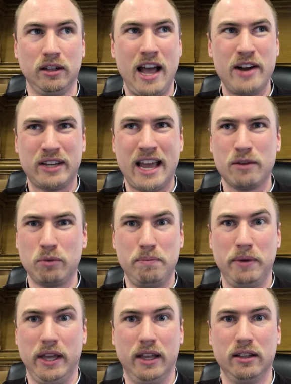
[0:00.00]
How can we
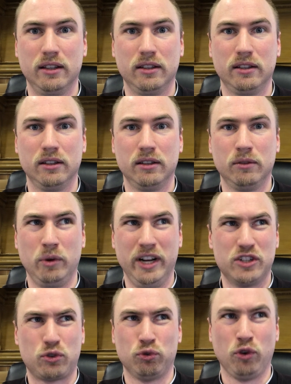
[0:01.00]
be when
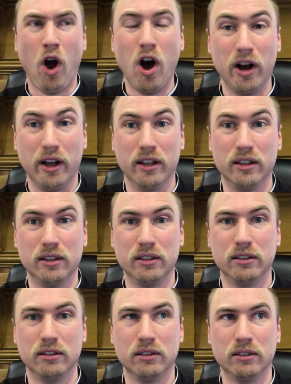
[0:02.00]
it's wrong,
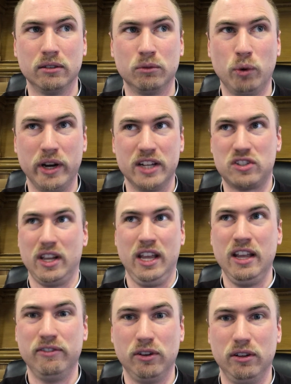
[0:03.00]
when it's
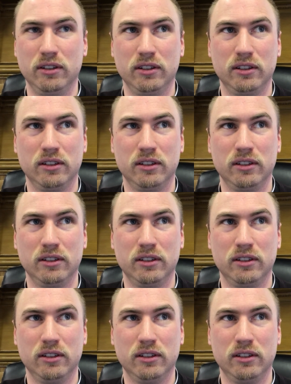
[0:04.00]
evil,